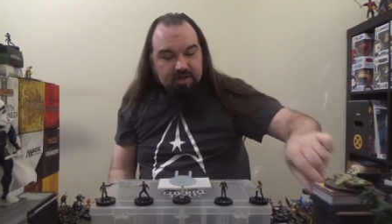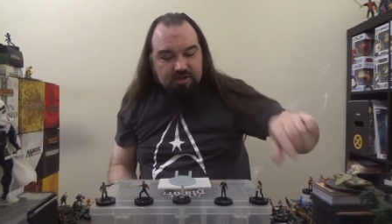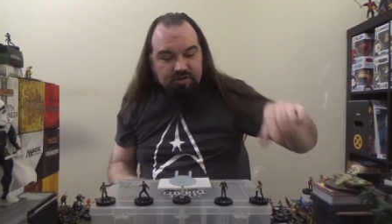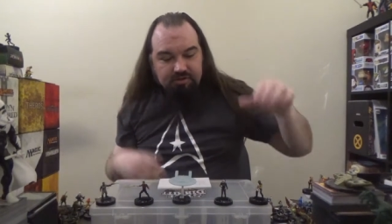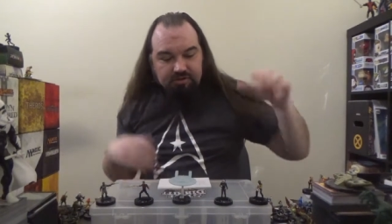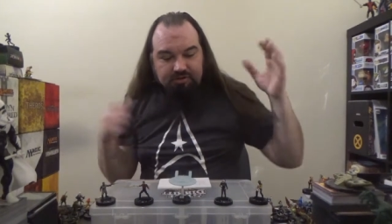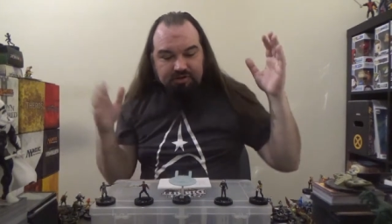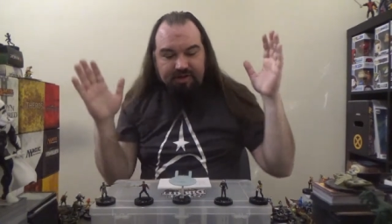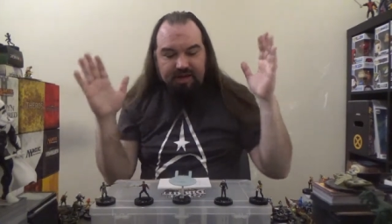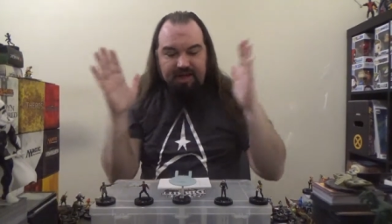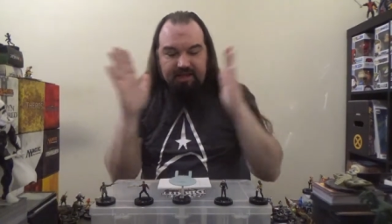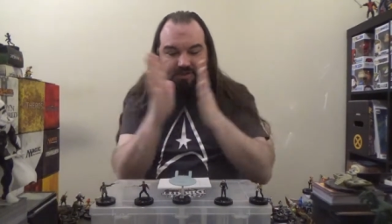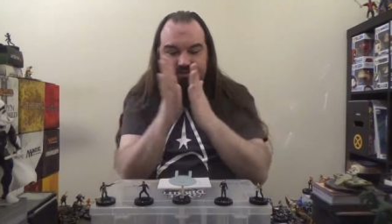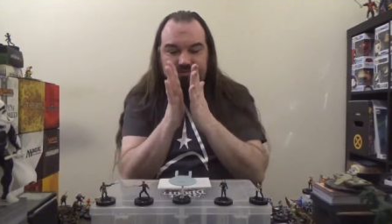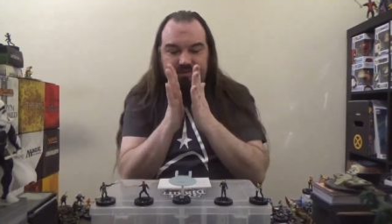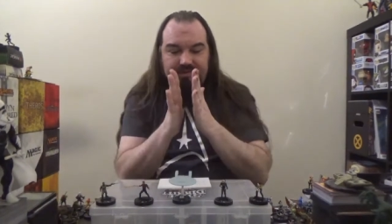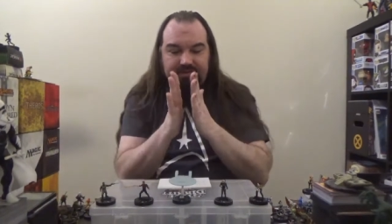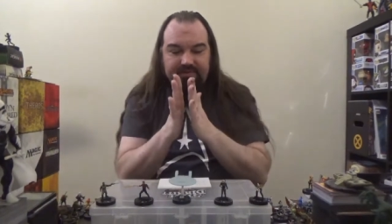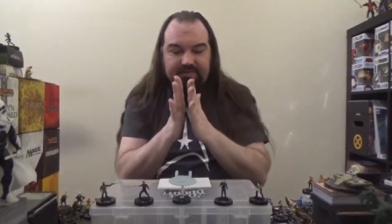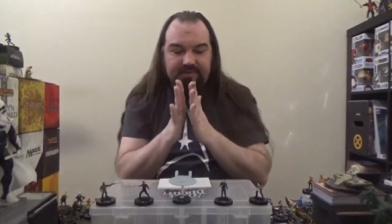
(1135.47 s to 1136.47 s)
you could
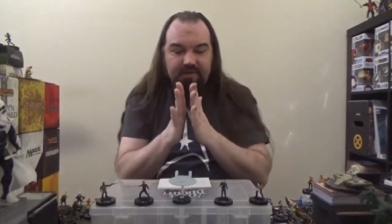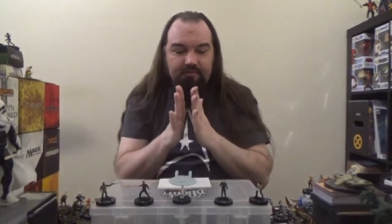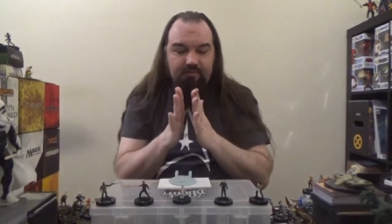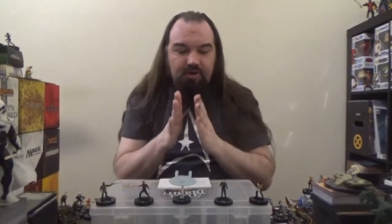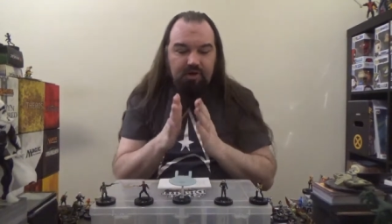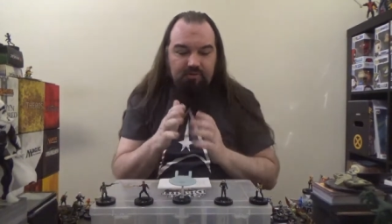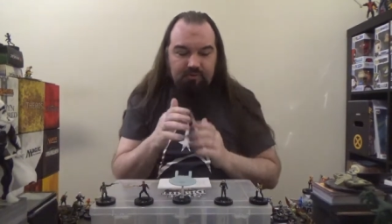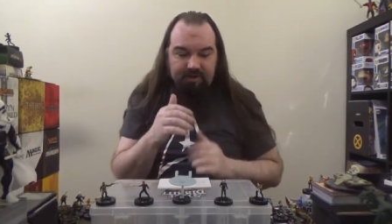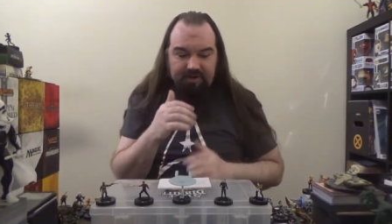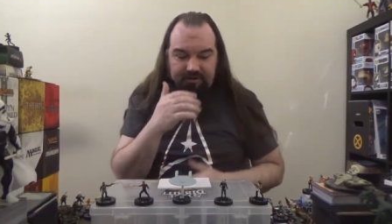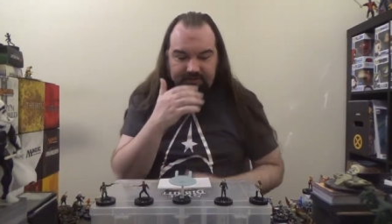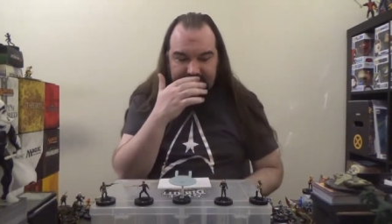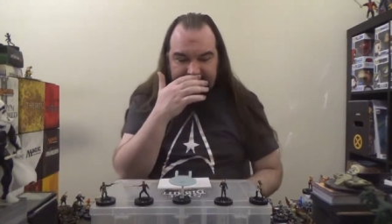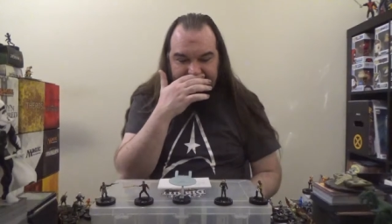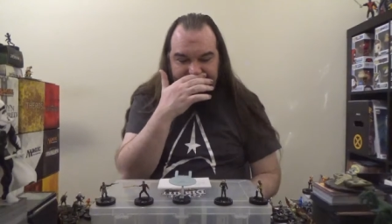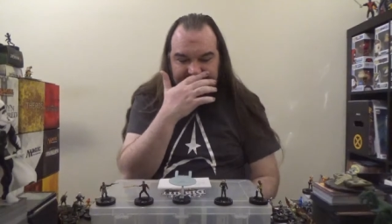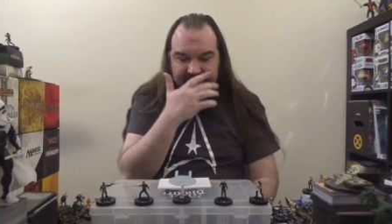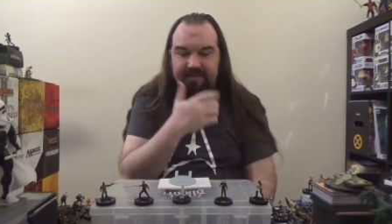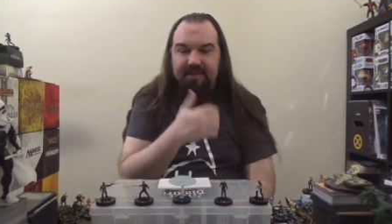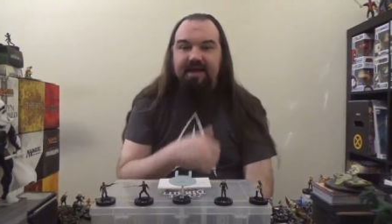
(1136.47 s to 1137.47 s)
actually somewhat
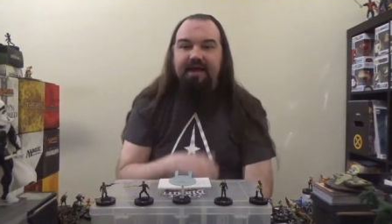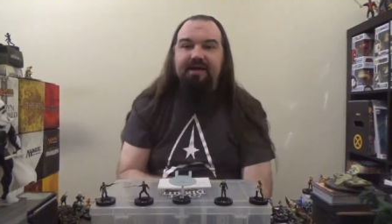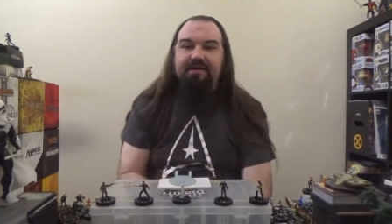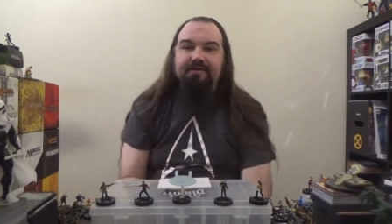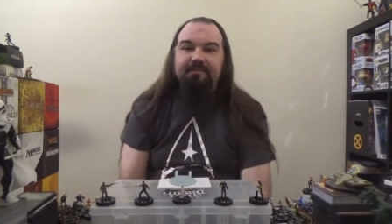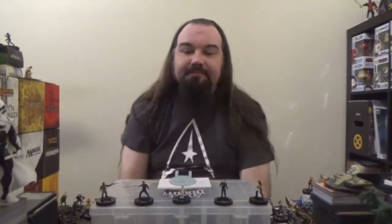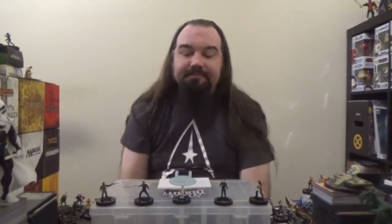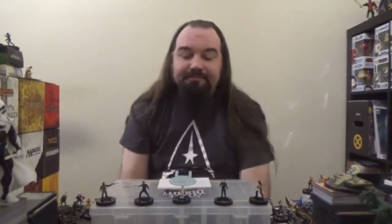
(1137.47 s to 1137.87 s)
recreate that.